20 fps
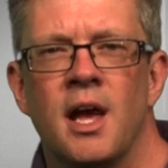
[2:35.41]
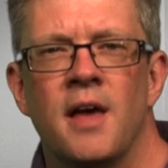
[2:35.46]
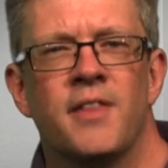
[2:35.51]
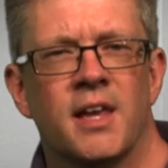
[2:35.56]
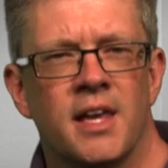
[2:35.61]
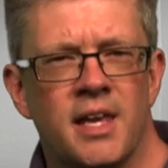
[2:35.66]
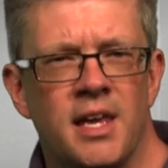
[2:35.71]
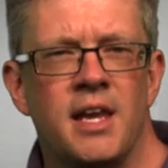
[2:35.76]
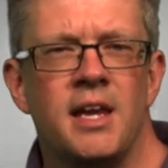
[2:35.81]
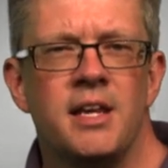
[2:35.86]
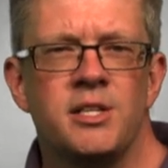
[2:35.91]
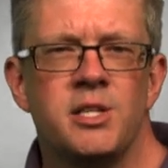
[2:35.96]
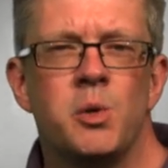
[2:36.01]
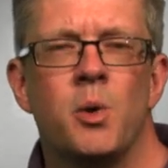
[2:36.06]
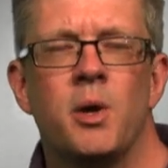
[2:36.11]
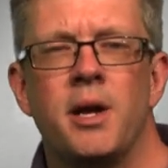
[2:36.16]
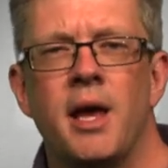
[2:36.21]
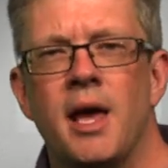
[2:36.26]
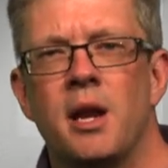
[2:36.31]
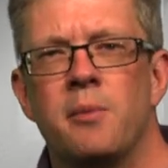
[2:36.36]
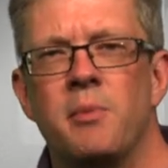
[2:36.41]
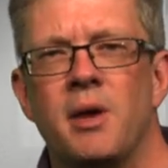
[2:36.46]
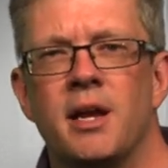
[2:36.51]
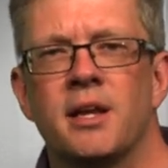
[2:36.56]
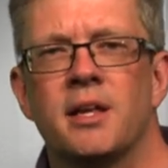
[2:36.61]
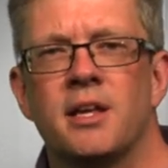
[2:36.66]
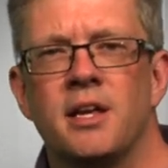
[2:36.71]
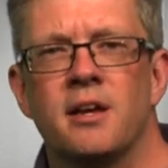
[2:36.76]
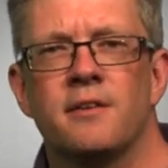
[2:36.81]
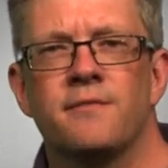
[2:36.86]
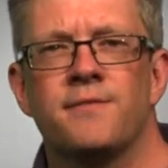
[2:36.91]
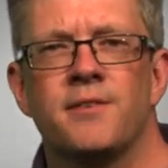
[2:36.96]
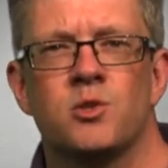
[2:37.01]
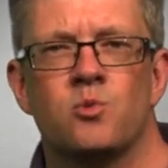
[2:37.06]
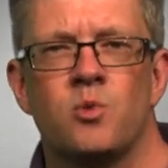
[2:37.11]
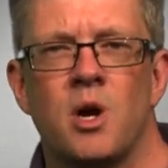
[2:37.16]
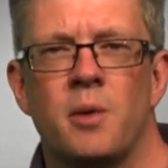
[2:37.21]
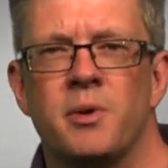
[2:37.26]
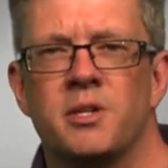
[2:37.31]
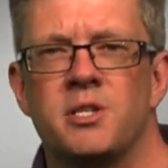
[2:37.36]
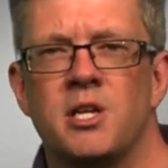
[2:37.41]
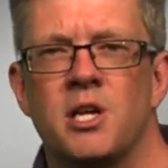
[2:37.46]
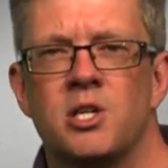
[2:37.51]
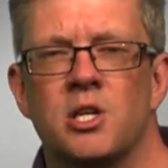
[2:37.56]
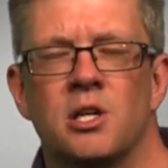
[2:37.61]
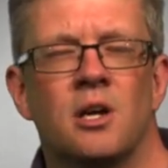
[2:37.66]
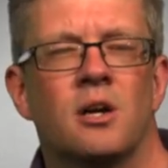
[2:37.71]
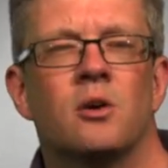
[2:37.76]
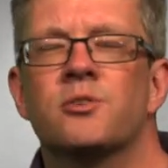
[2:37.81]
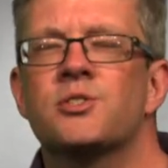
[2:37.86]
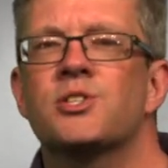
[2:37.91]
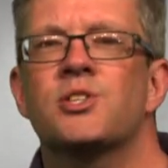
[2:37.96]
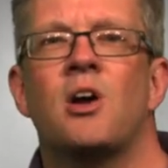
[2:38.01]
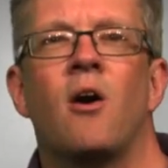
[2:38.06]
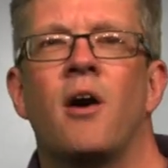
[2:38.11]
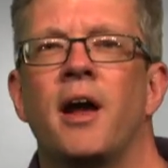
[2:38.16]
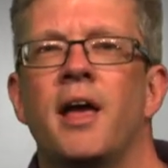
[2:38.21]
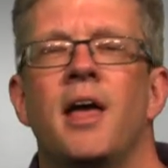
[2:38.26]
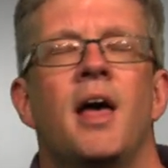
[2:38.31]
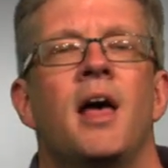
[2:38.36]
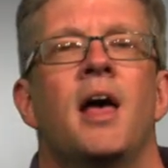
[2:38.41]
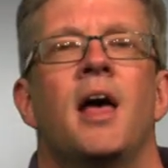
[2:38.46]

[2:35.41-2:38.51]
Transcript: The key to an animated GIF is repetition. Oh, sorry.